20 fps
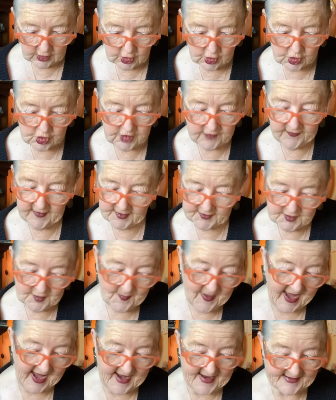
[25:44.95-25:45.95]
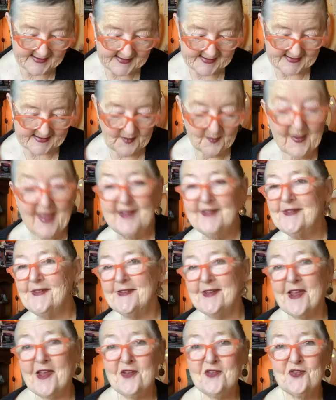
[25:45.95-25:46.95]
She found him handsome and
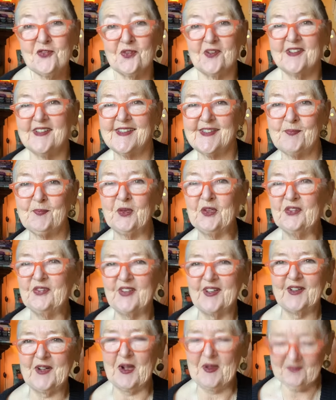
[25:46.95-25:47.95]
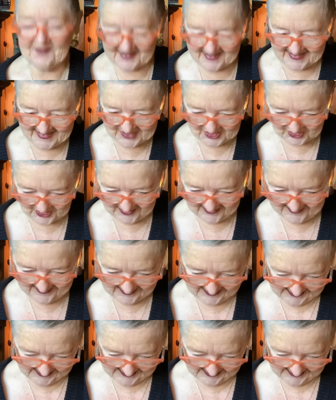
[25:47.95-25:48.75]
dangerous. Perfect combination.